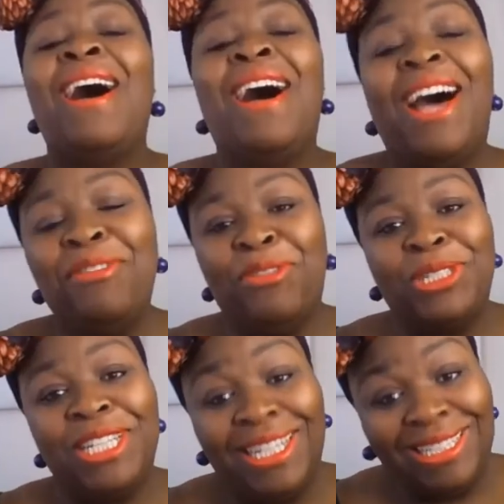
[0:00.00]

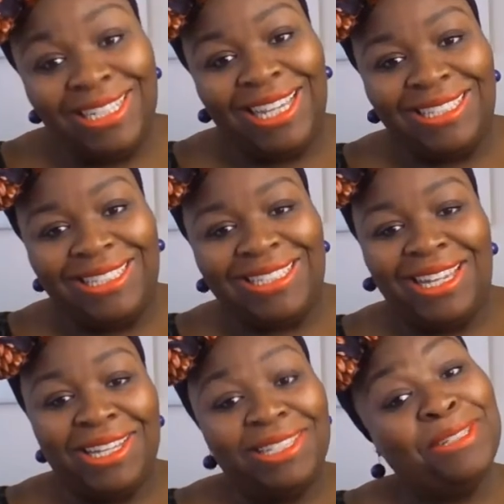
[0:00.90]
Unfortunately, I didn't get to see
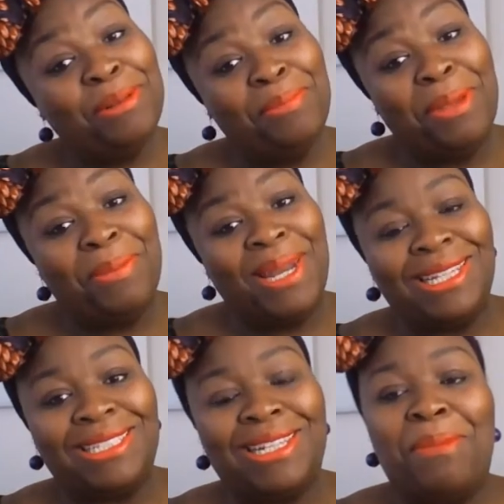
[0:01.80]
it. Maybe
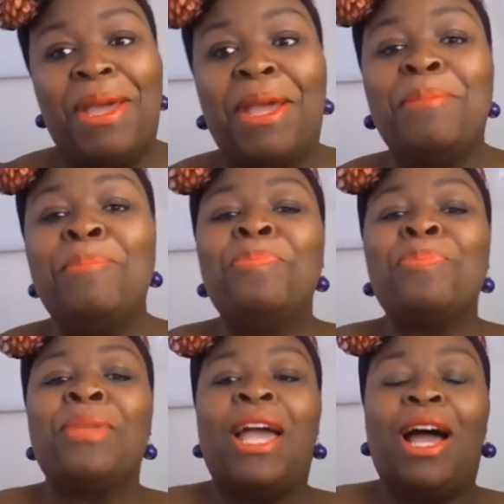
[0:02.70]
next time, hey.
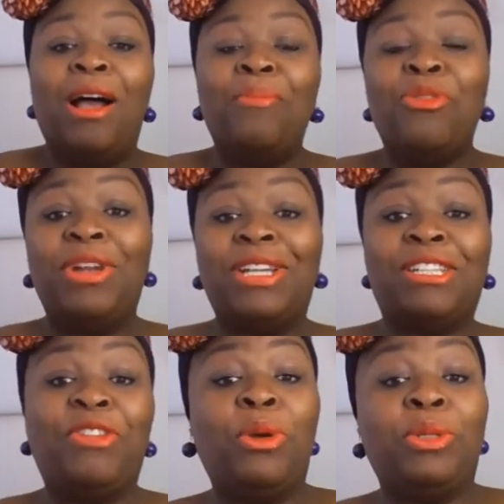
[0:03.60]
The rest
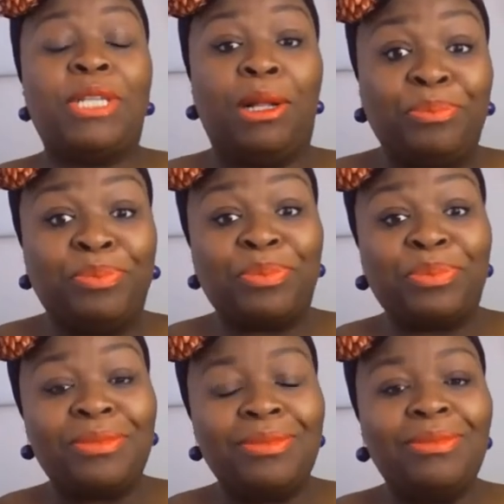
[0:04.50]
of the hotel,
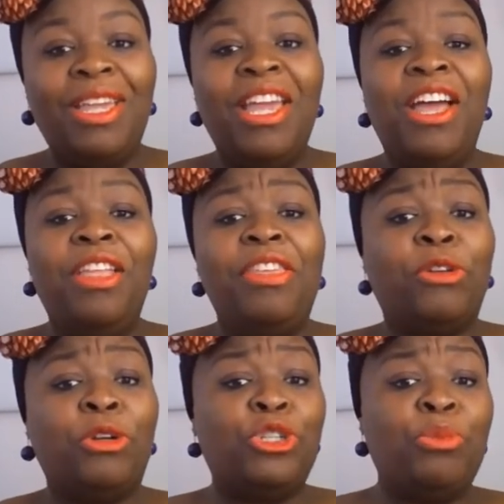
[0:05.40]
they've
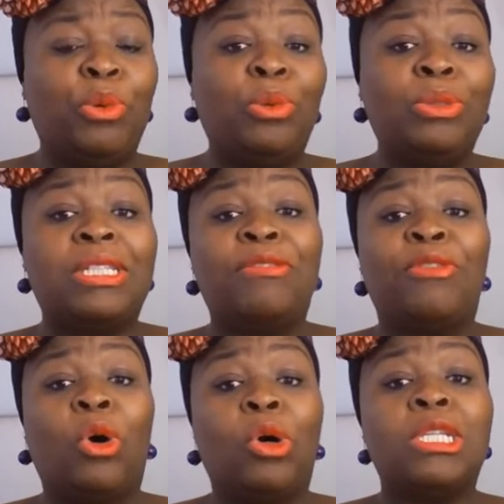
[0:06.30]
got 2 pools. They've
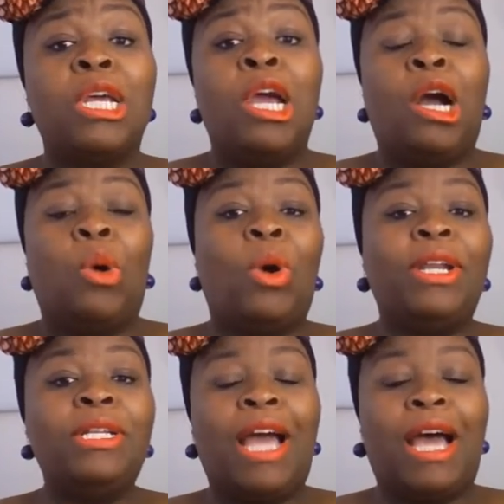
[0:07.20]
got
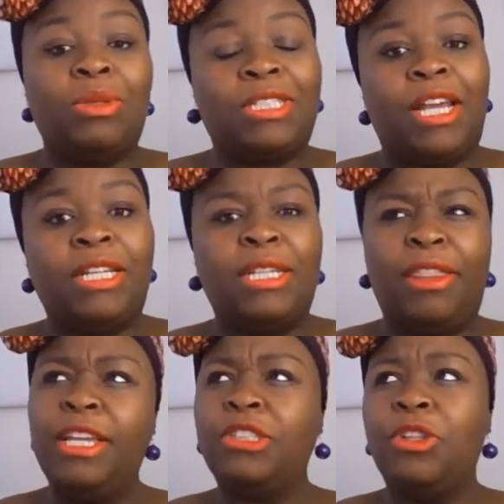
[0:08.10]
one outside, I
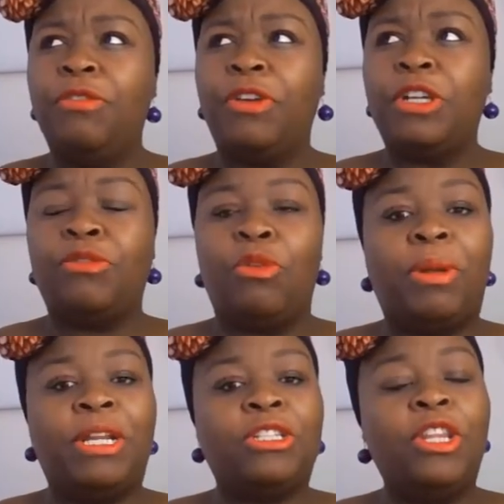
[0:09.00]
think it's on the first floor,
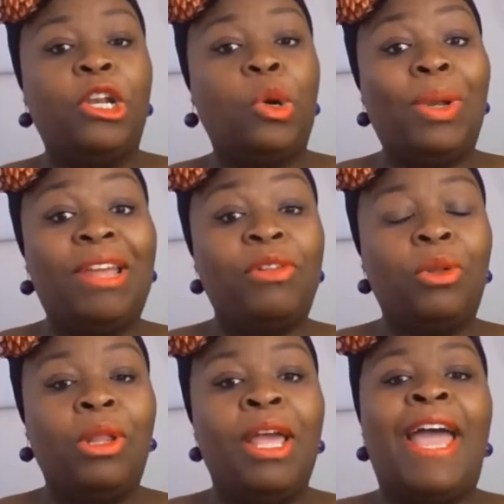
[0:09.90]
but it's on the lower level.